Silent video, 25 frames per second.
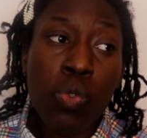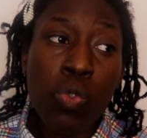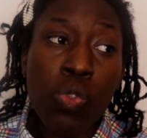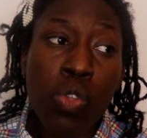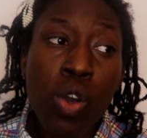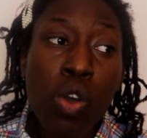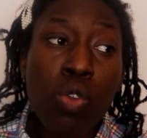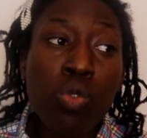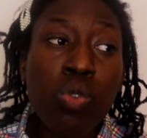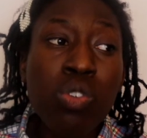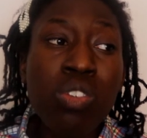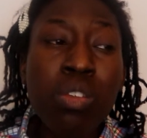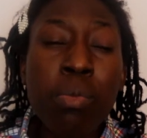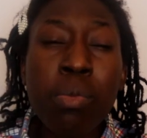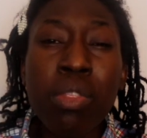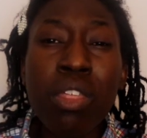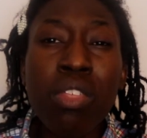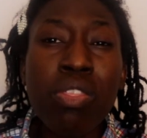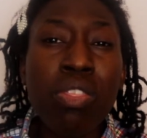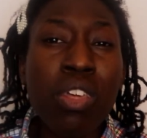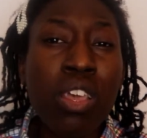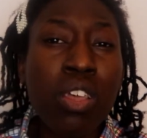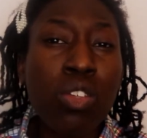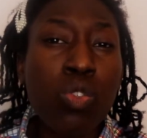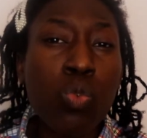those were some of
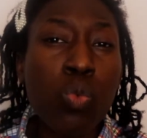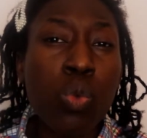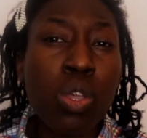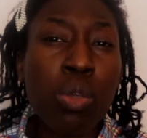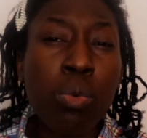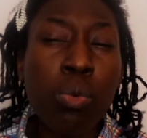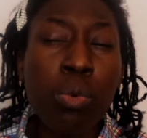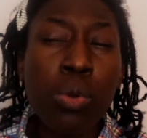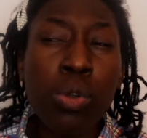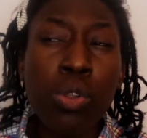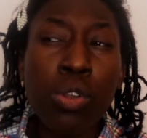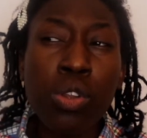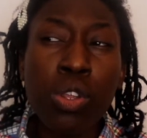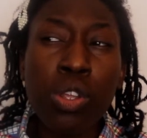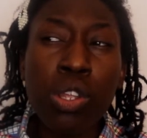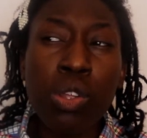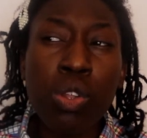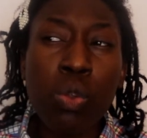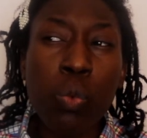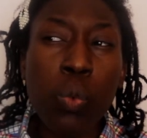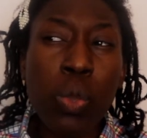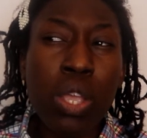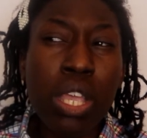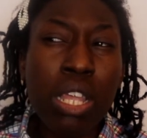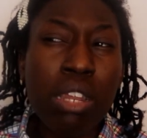the things
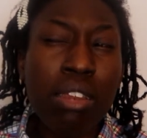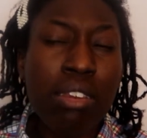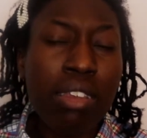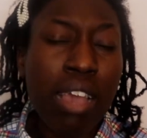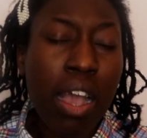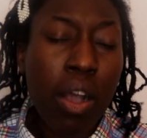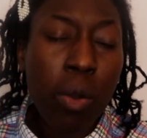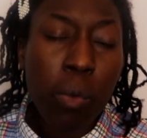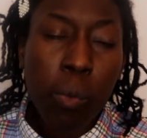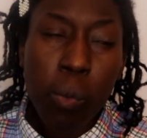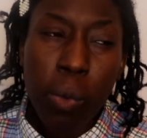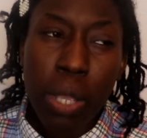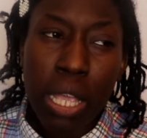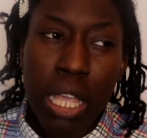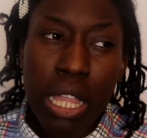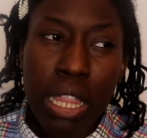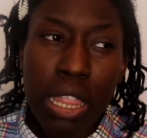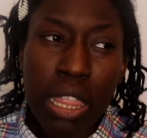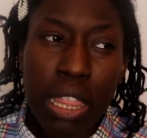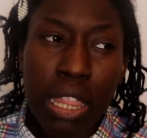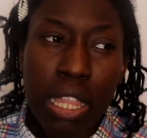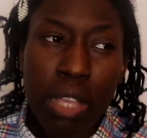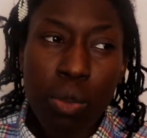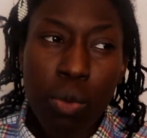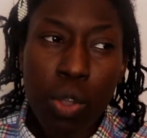we dealt
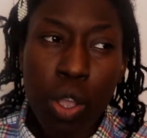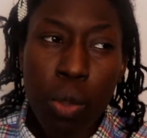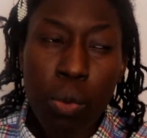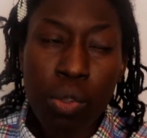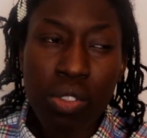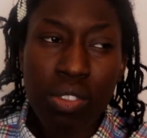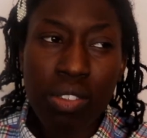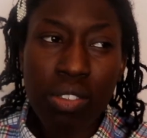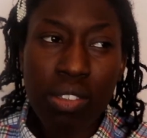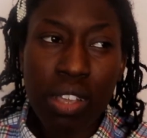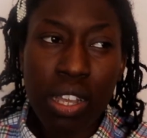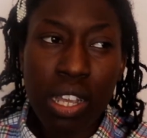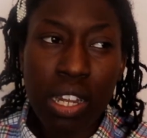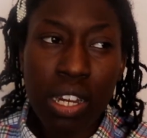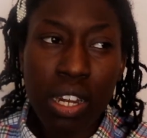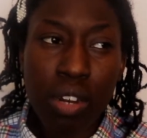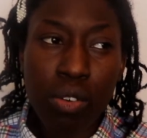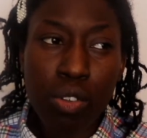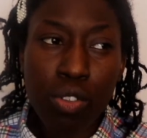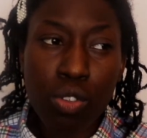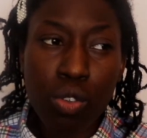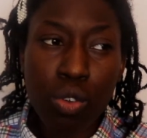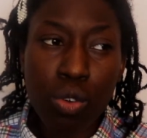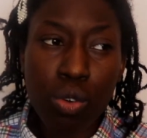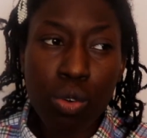with going to
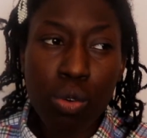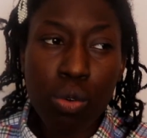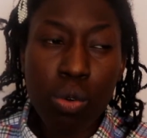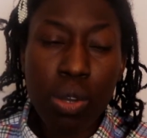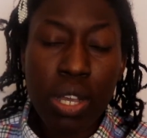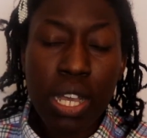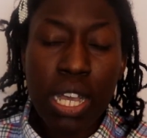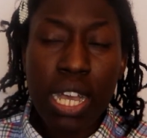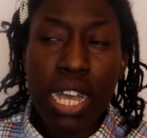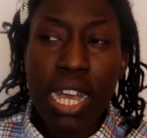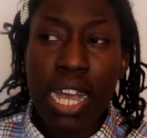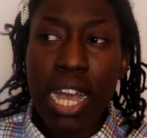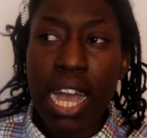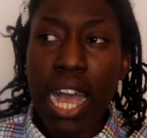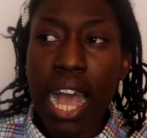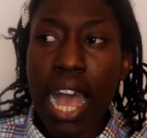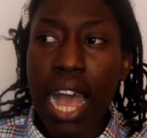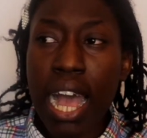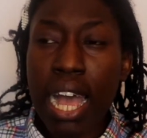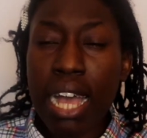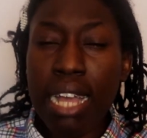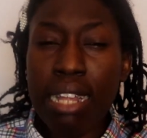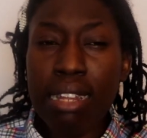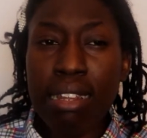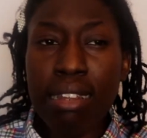secondary school.
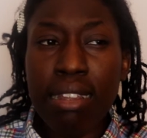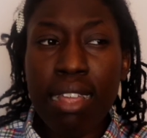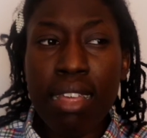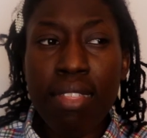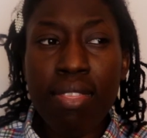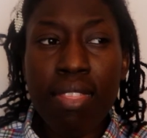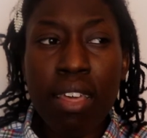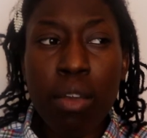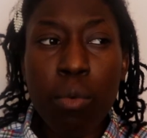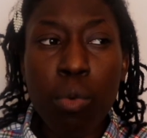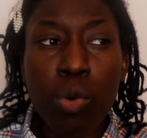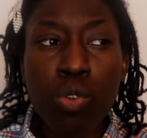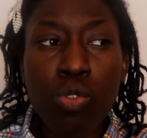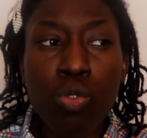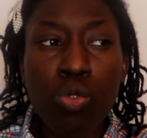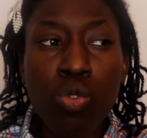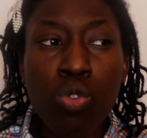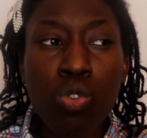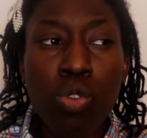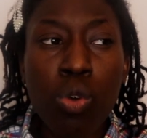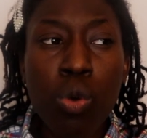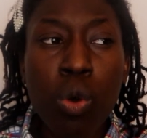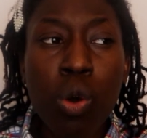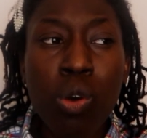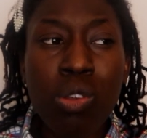And then there was
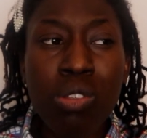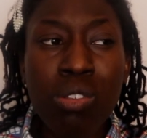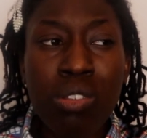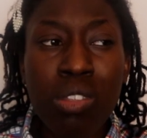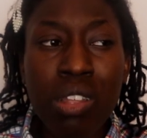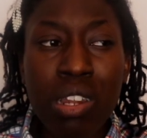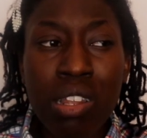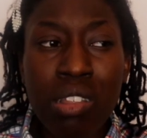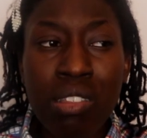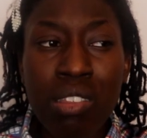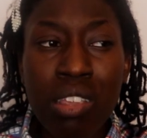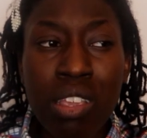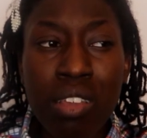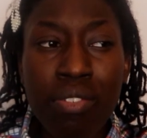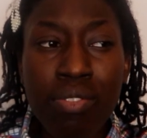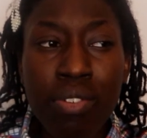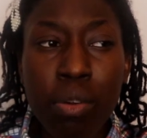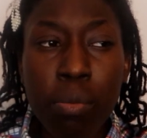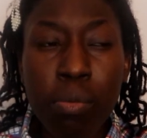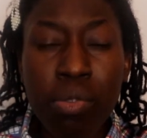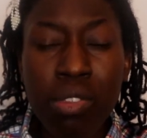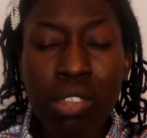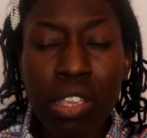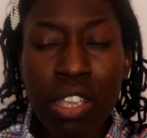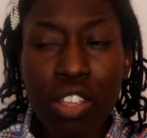also hostility
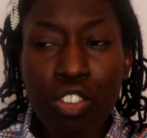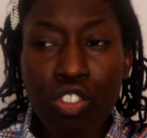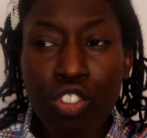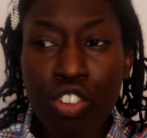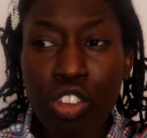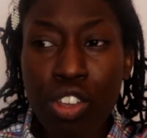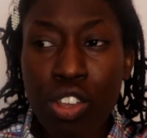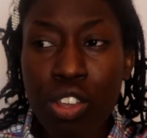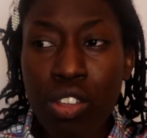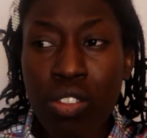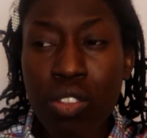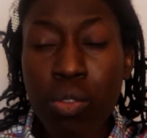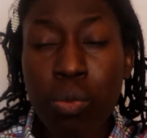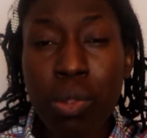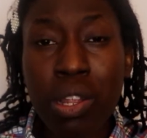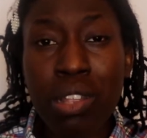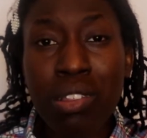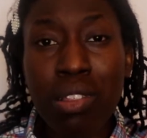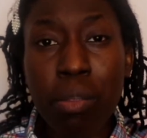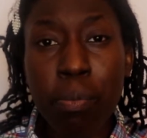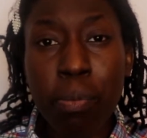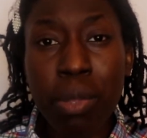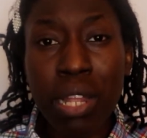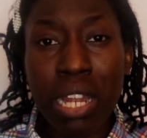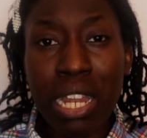from teachers as well
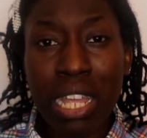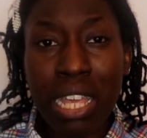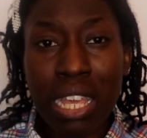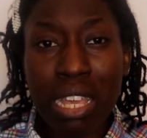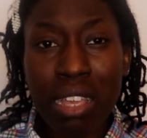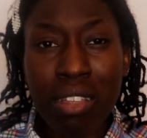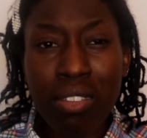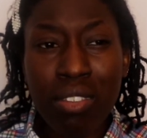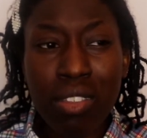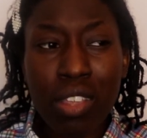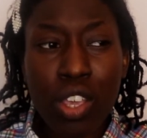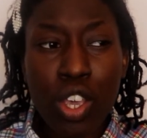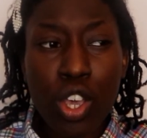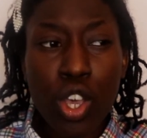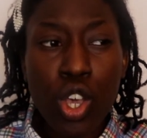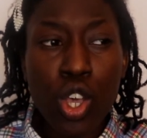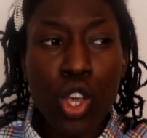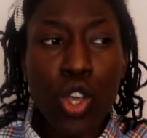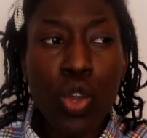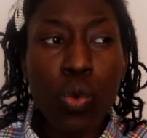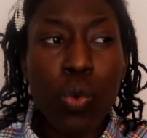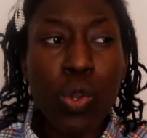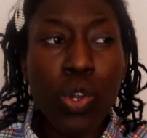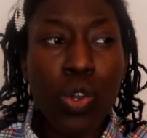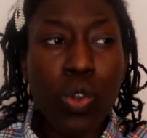as the police,
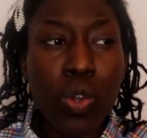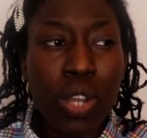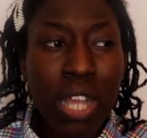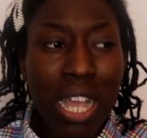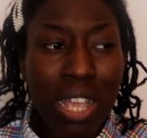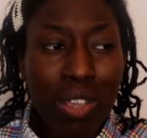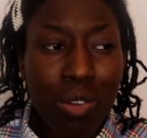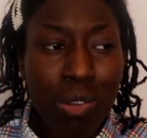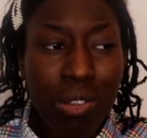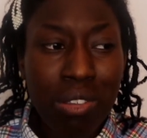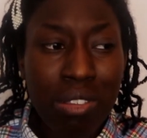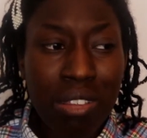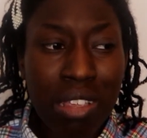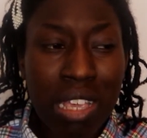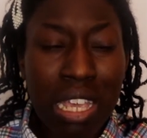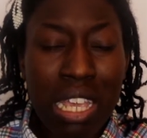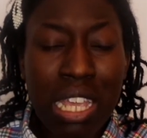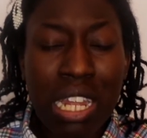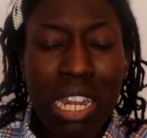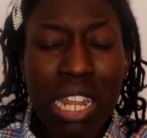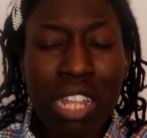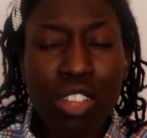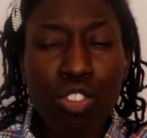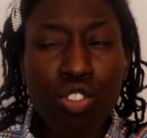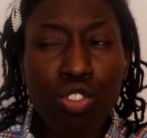who would look at your
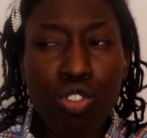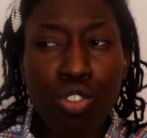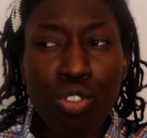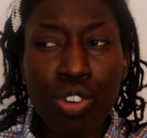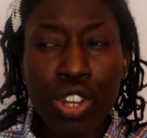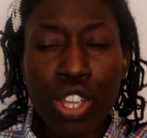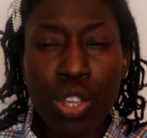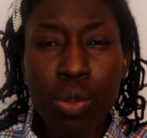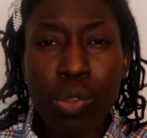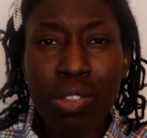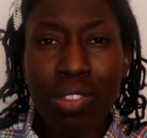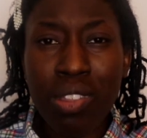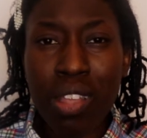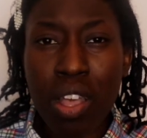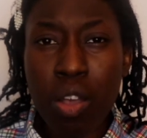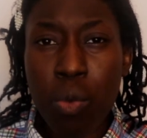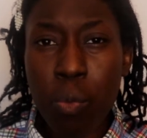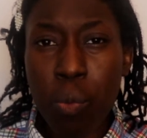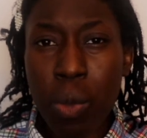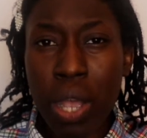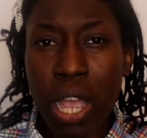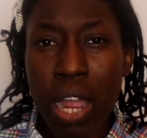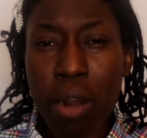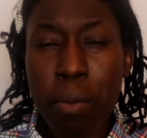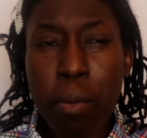skin and treat you a
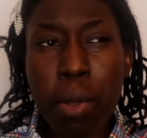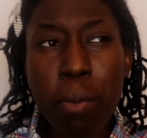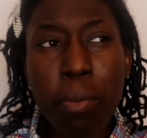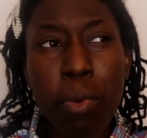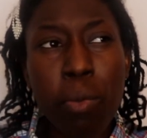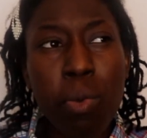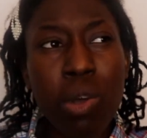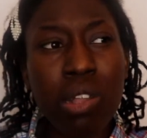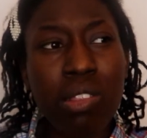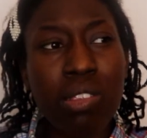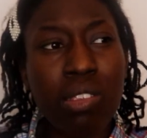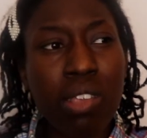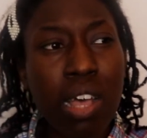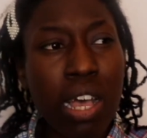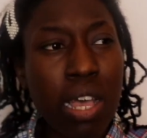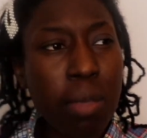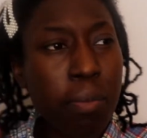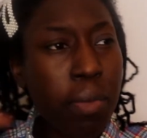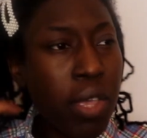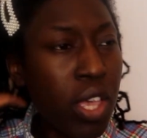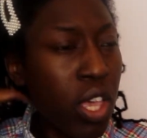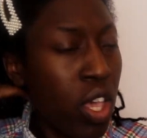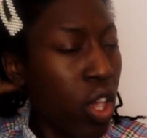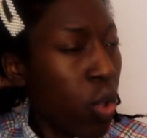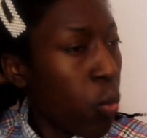certain way. I remember one
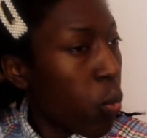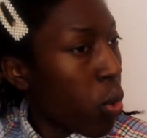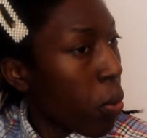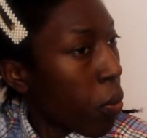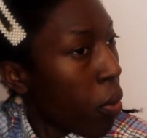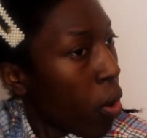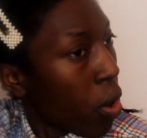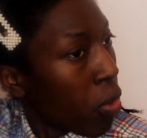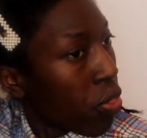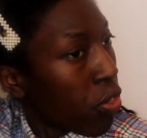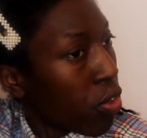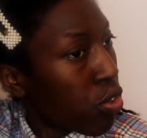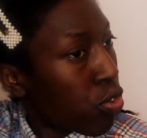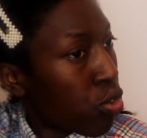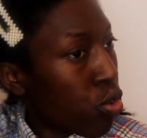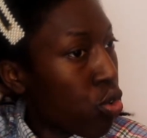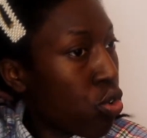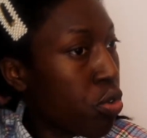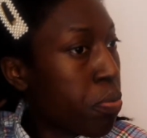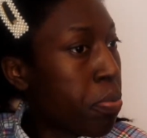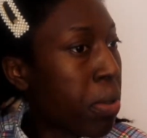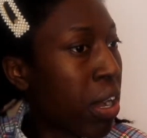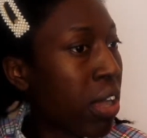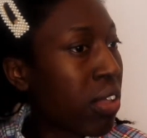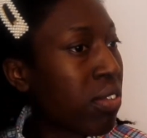time we were on the
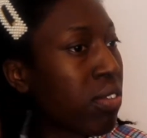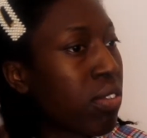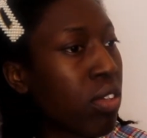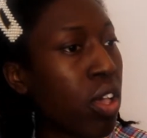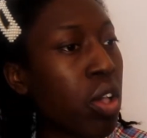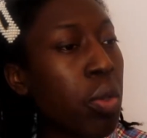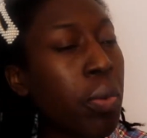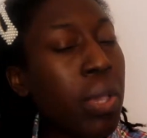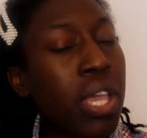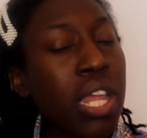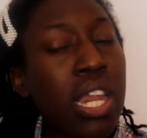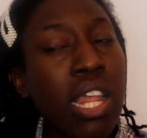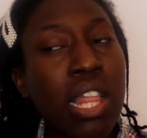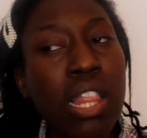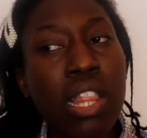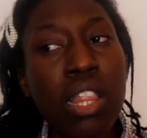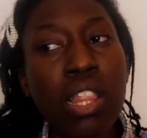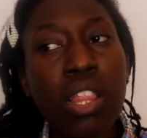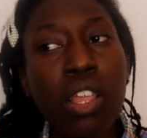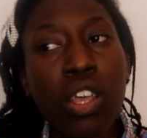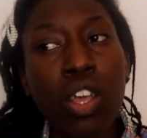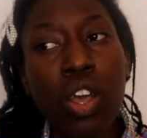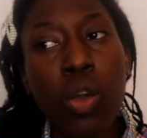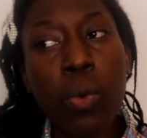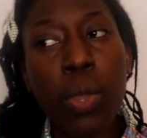school bus going
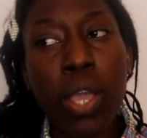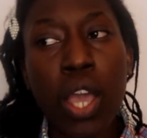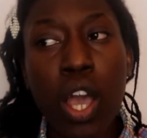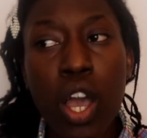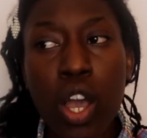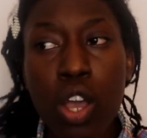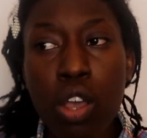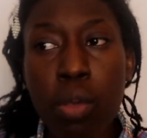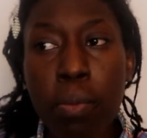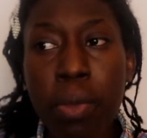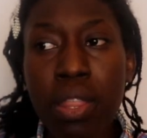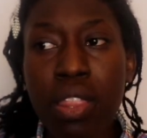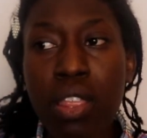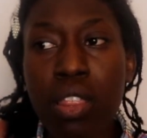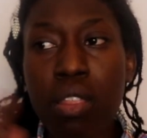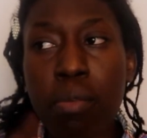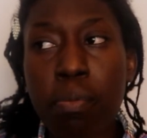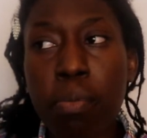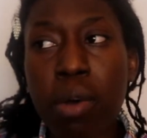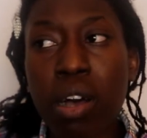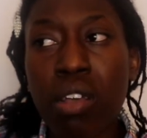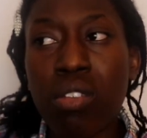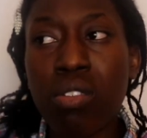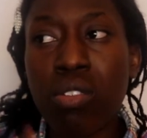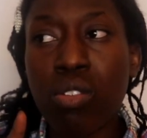home, and then the
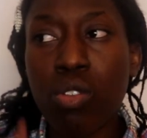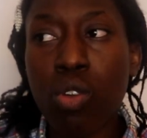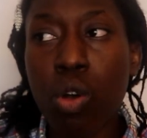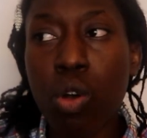bus